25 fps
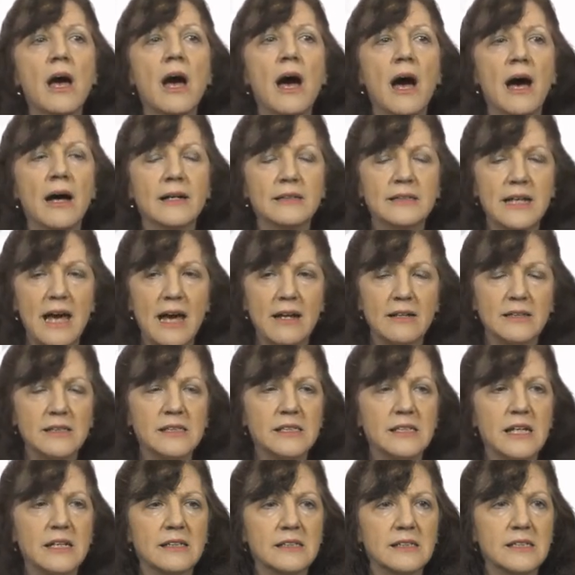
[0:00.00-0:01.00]
uh, data
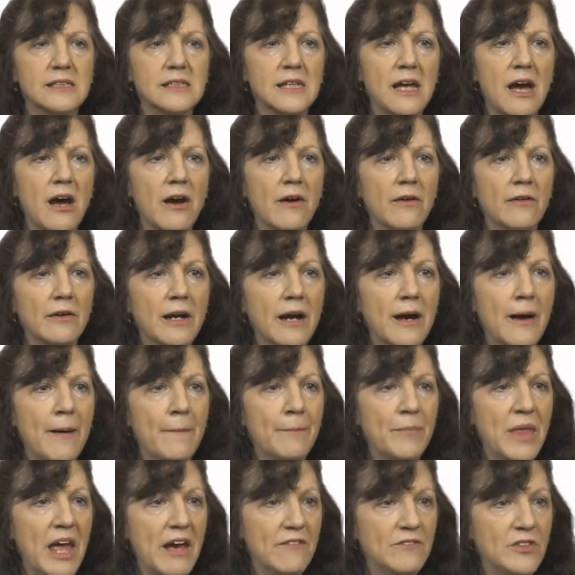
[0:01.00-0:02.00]
sets are,
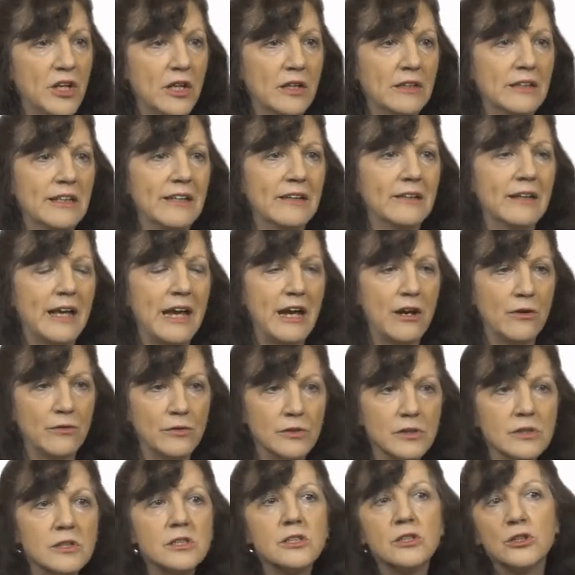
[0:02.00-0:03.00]
um, have little
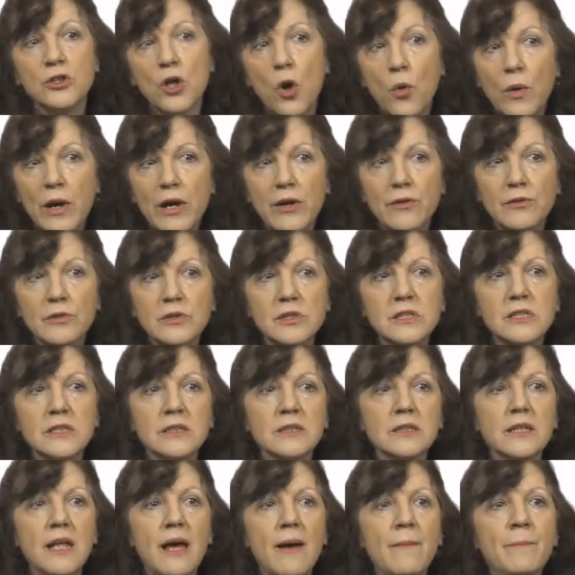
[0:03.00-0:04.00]
errors and no errors
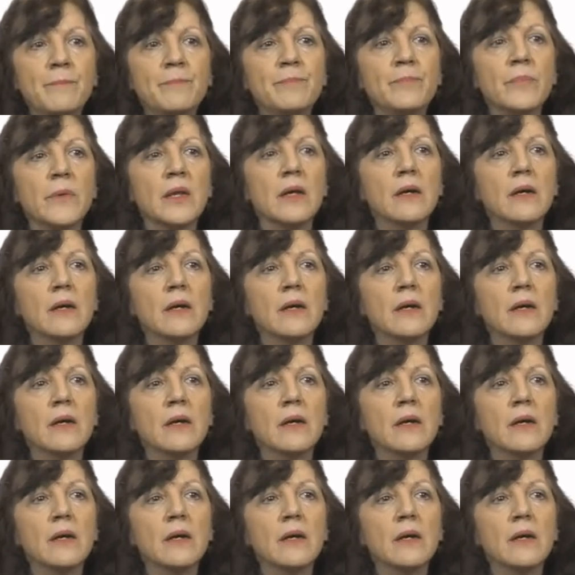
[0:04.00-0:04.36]
in them.